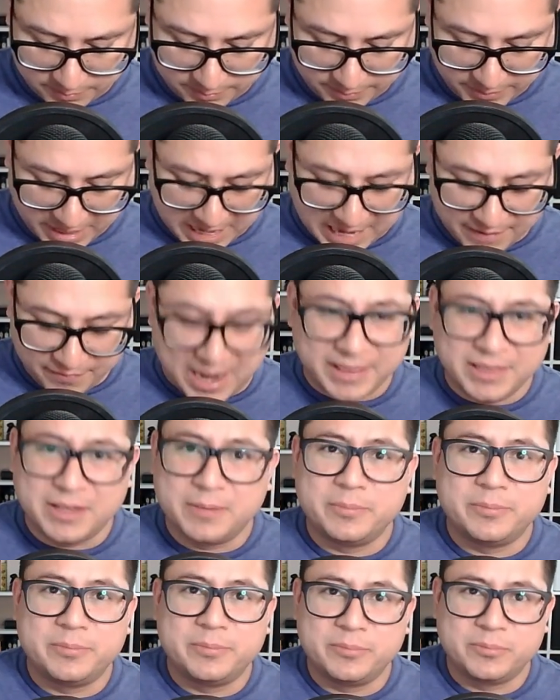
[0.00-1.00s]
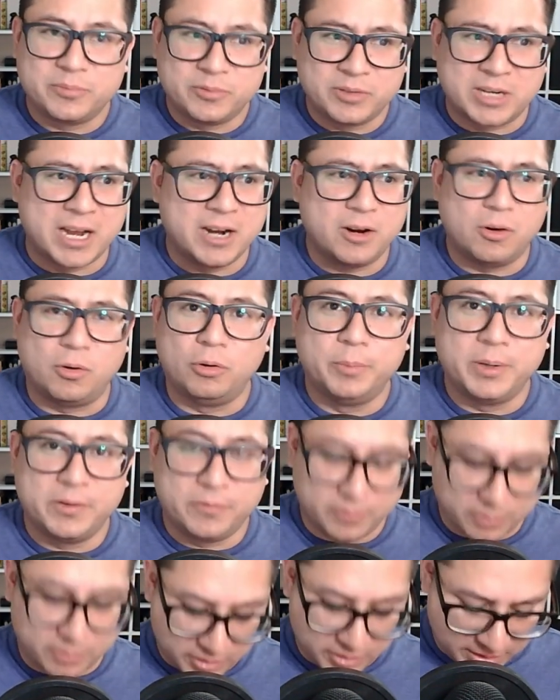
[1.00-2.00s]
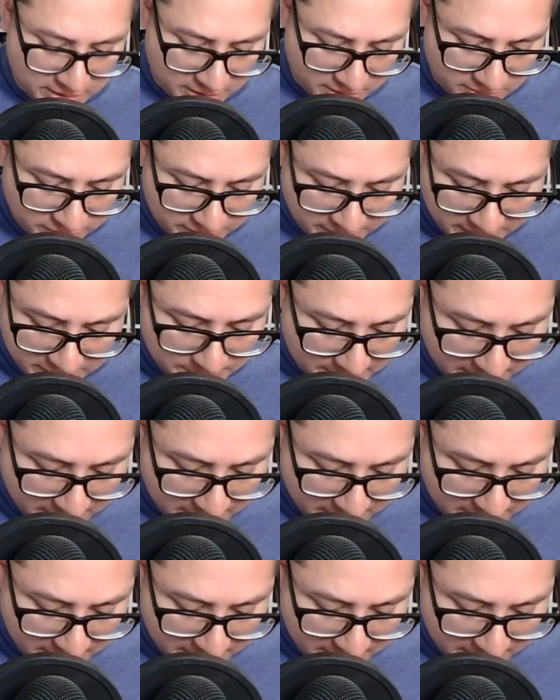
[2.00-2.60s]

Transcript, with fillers: But I've had them kind of old before, and they don't taste